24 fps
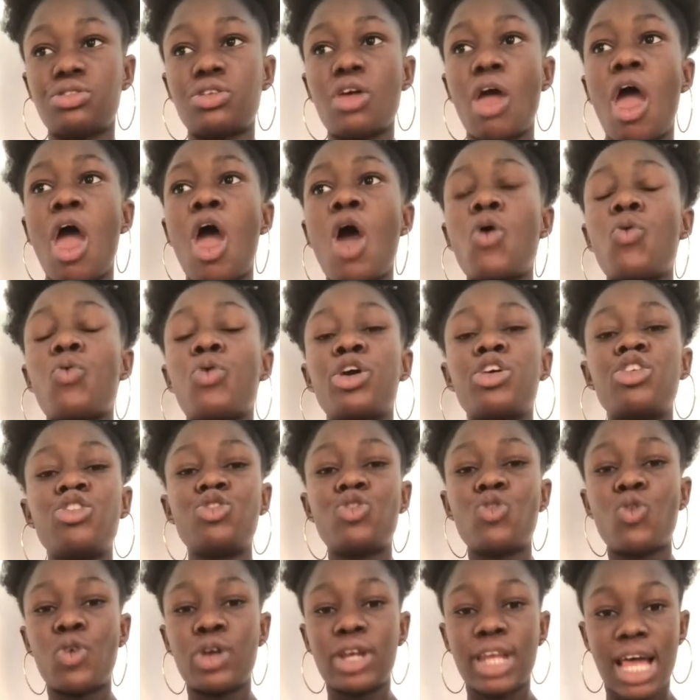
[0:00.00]
When you don't
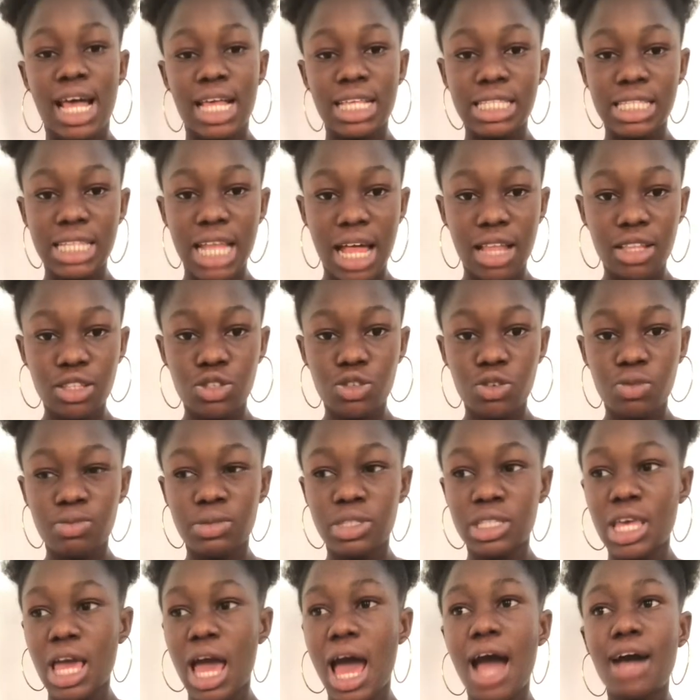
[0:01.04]
understand something,
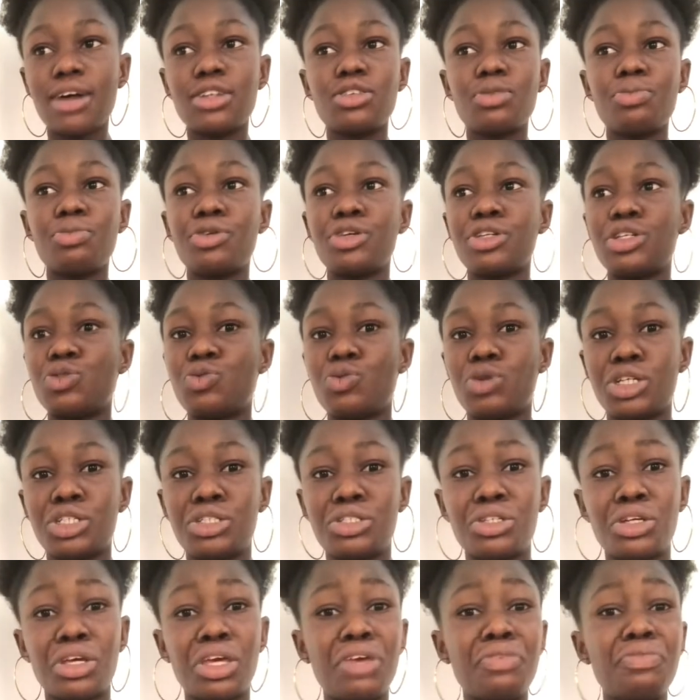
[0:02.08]
ask somebody question.
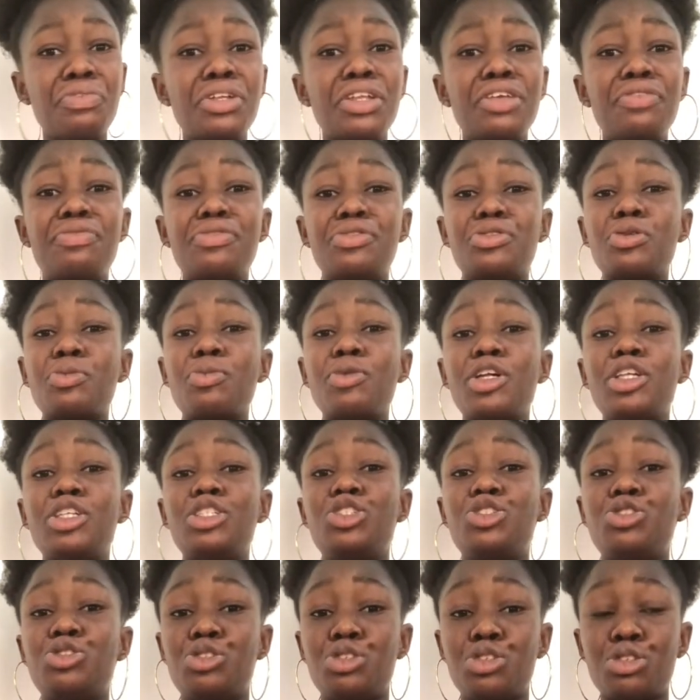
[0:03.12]
Even if it's somebody
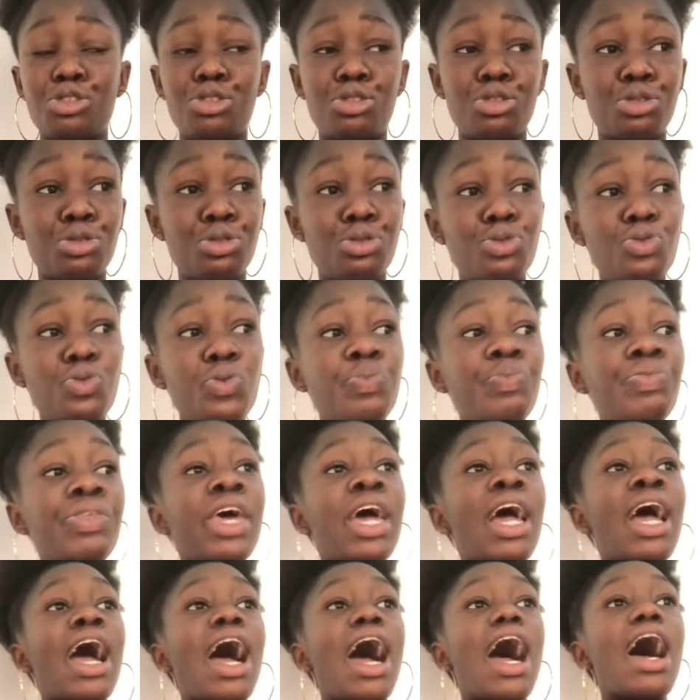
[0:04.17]
junior to you,
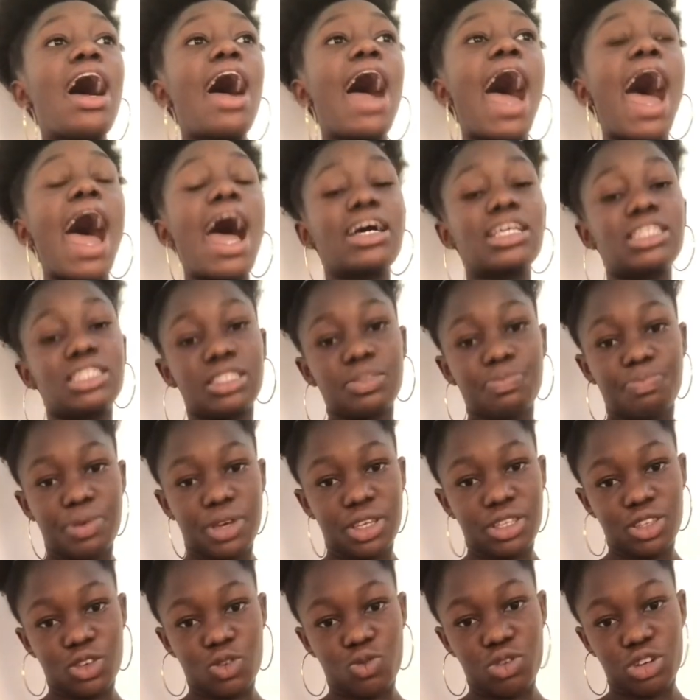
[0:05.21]
ask the person
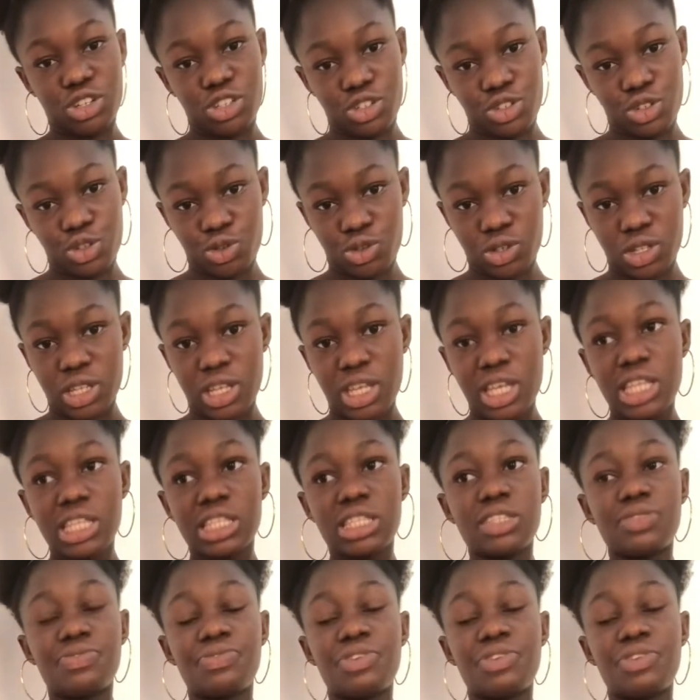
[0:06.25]
question. It's very,